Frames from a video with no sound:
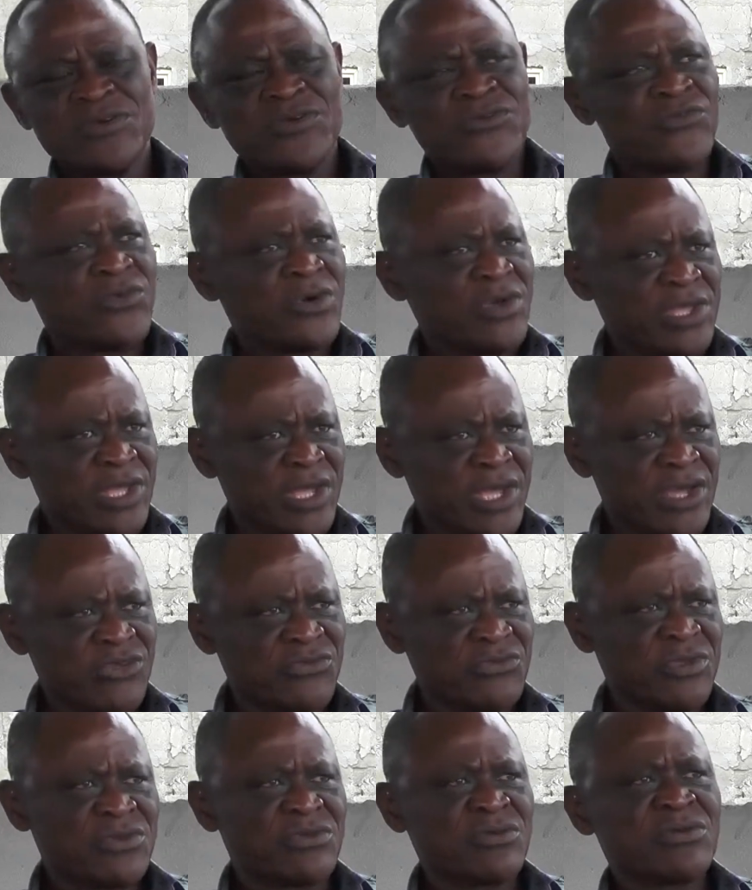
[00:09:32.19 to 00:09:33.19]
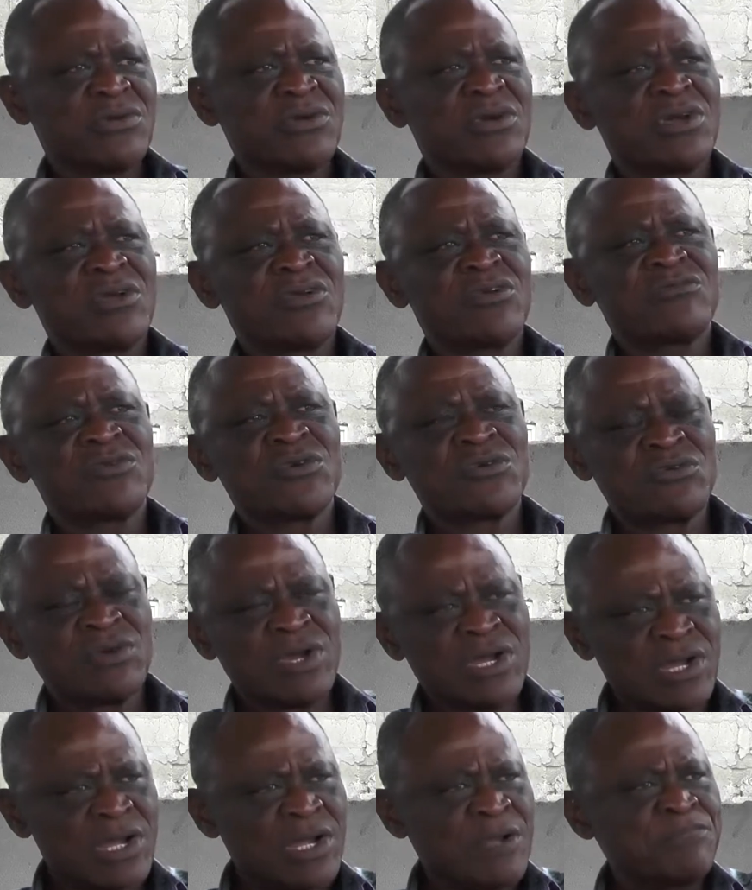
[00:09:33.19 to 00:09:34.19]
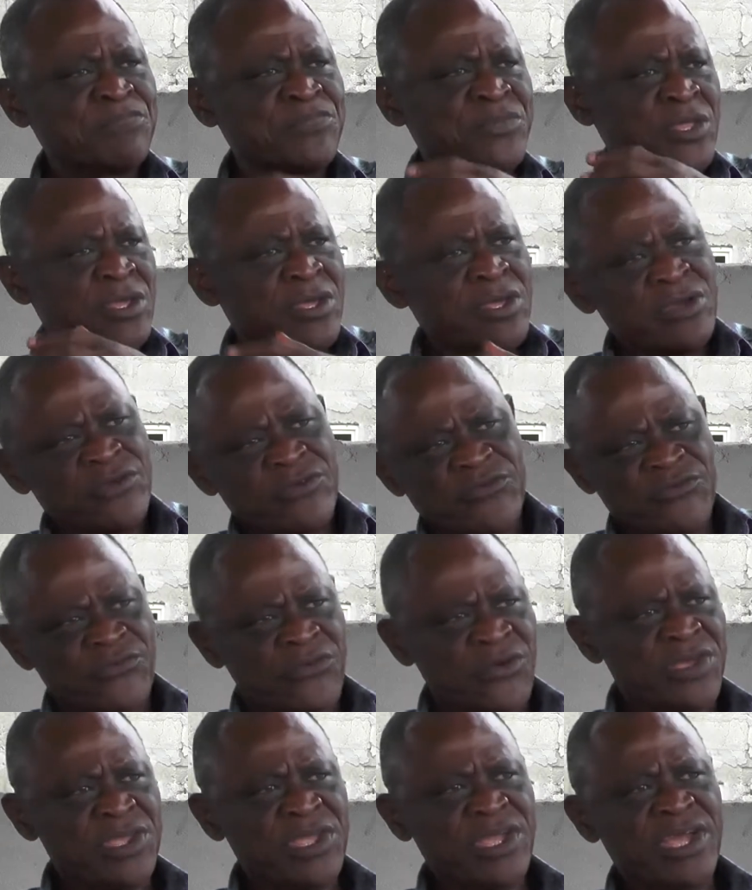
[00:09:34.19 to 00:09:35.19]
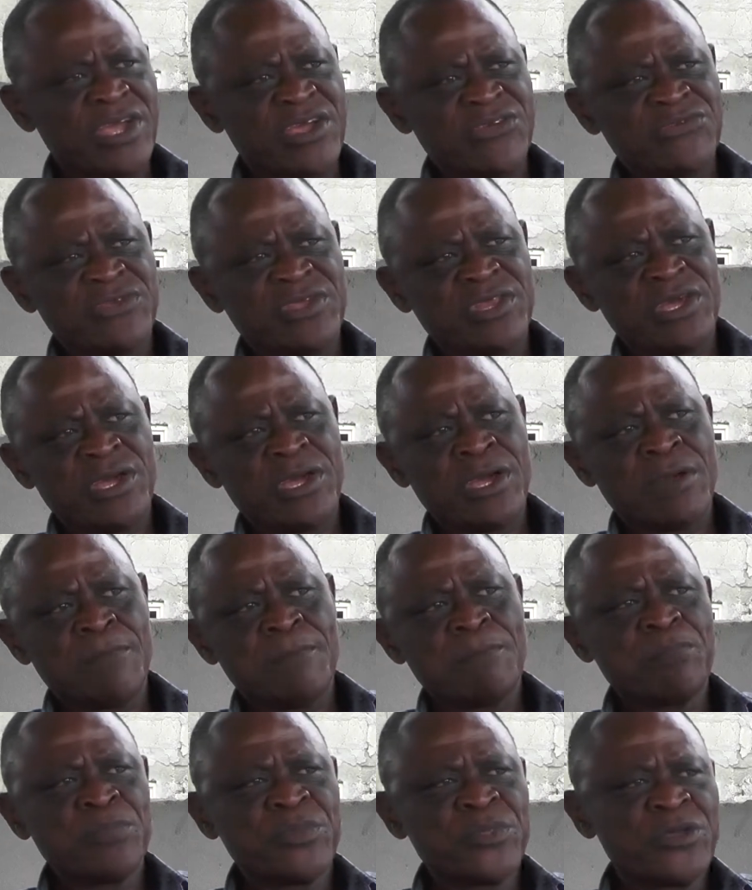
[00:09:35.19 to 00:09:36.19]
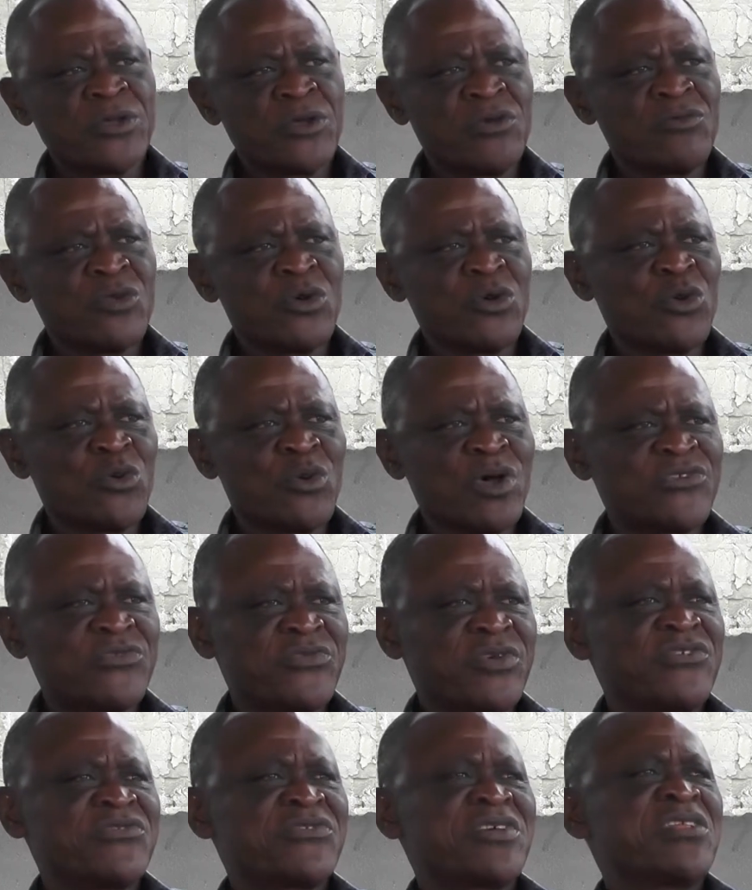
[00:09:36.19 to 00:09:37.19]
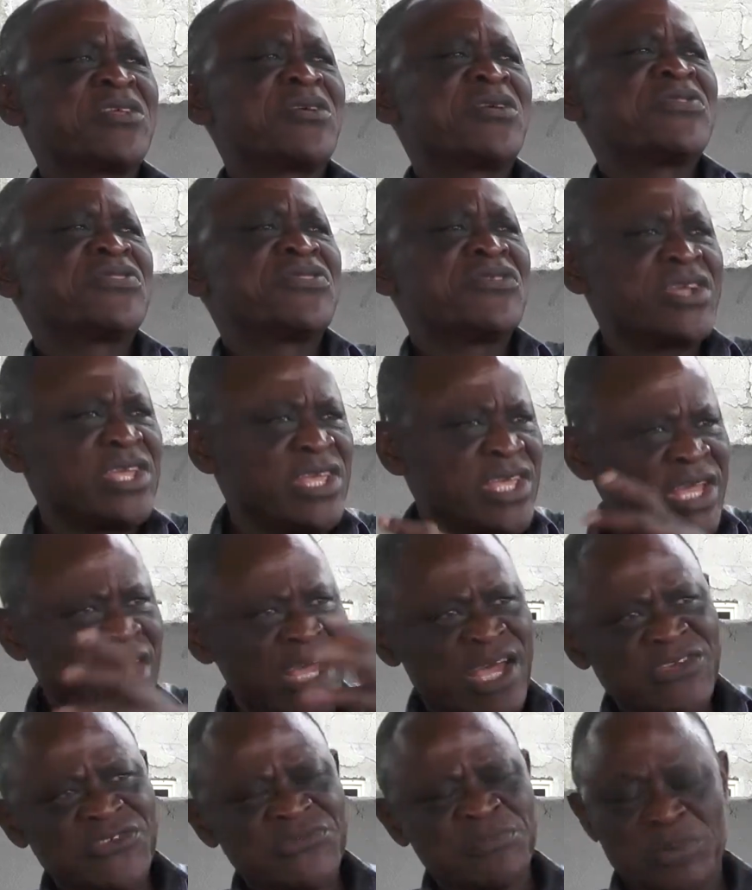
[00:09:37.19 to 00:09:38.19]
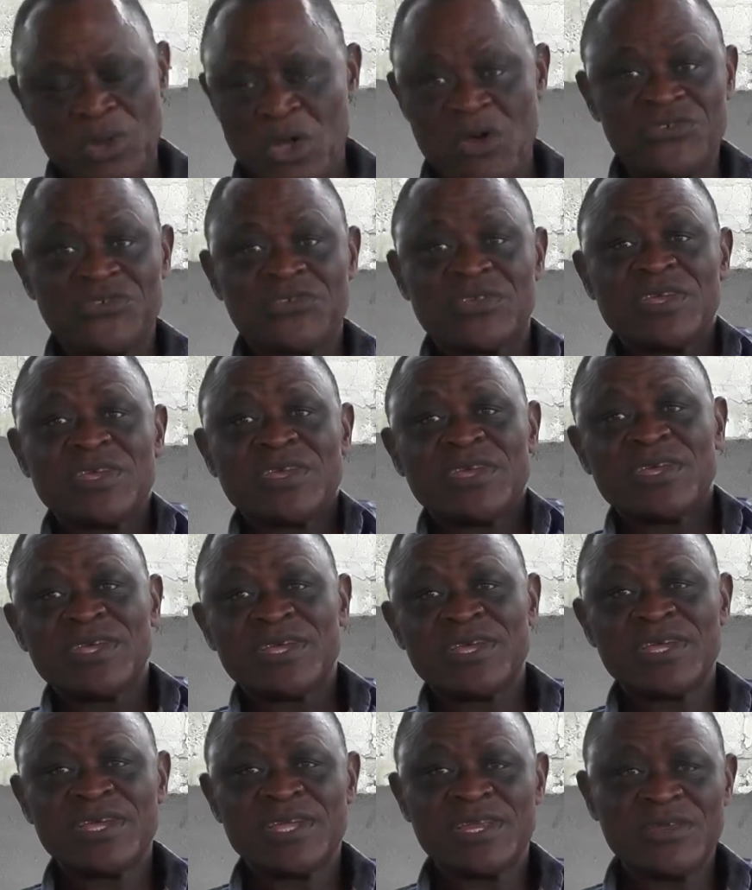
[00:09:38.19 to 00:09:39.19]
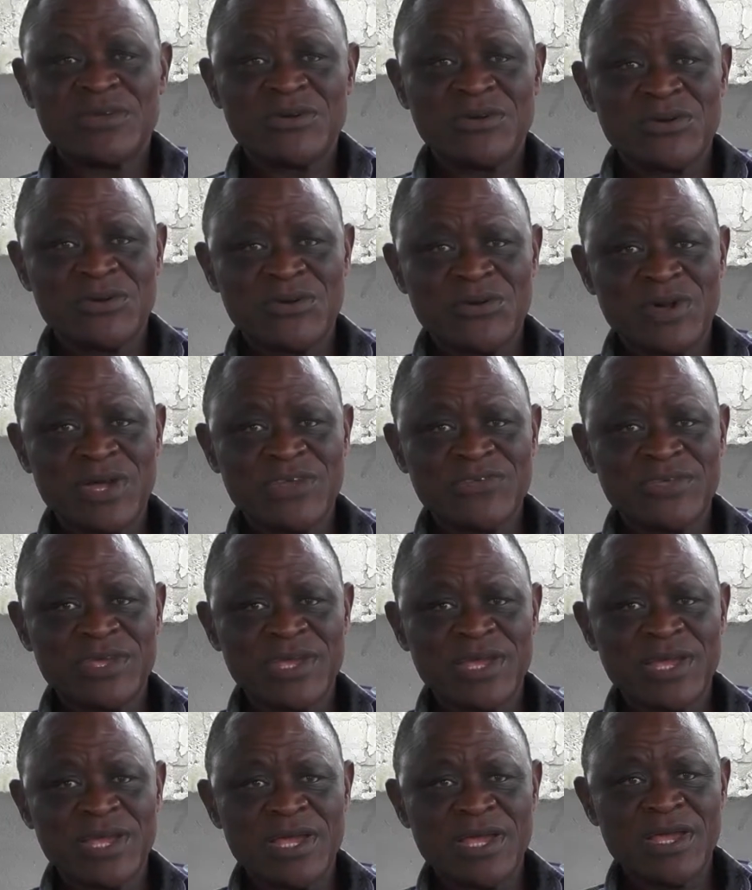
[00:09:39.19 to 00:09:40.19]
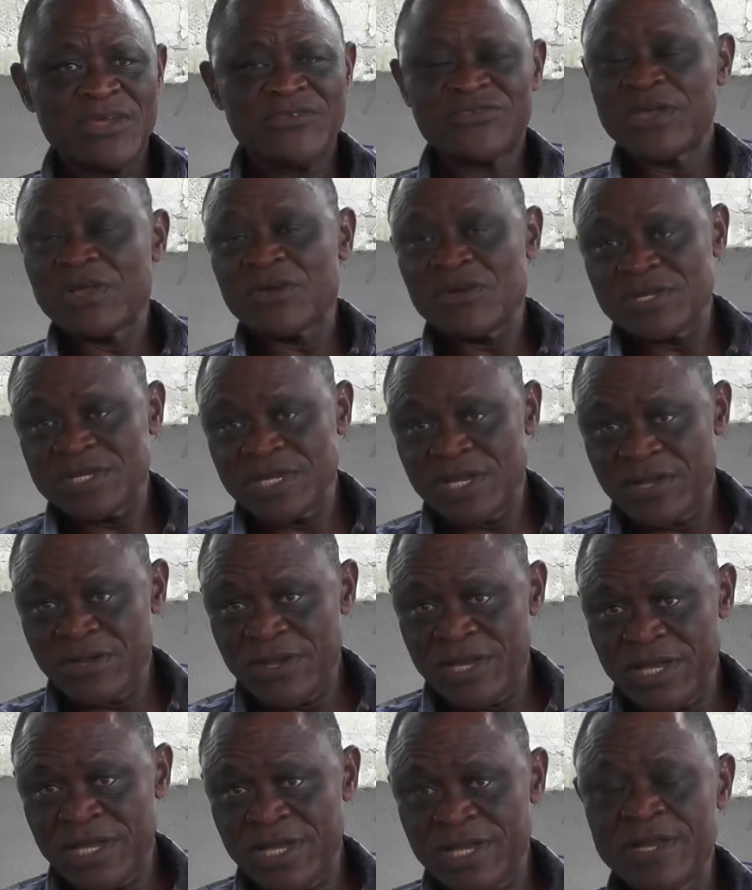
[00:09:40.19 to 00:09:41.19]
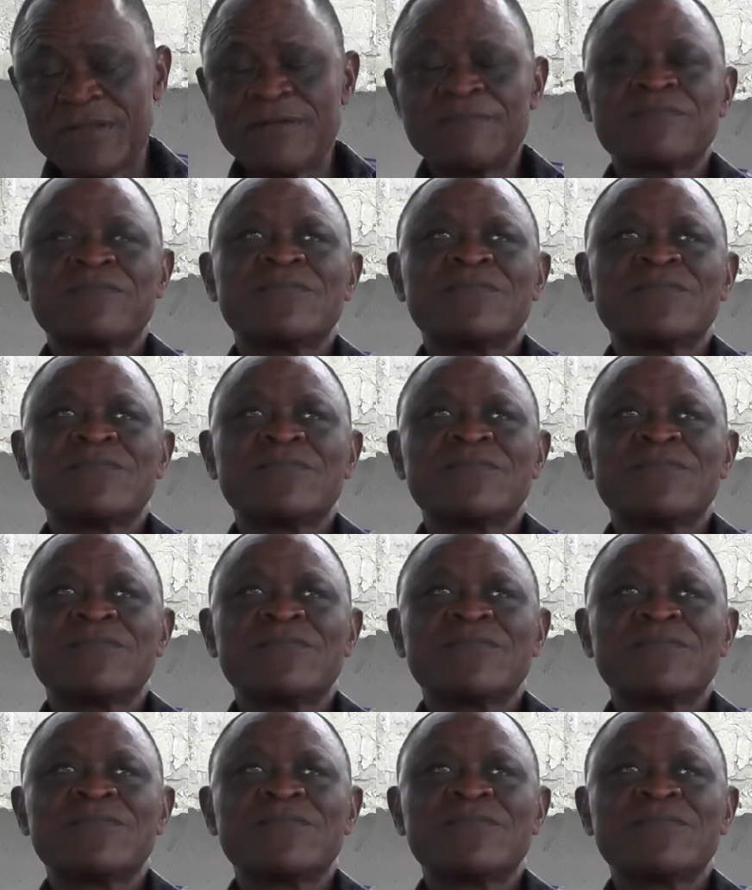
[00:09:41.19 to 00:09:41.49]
4 years with Governor Oduaga, 4 years in Governor Okowa's first tenure, 3 years plus in Okowa's second tenure again,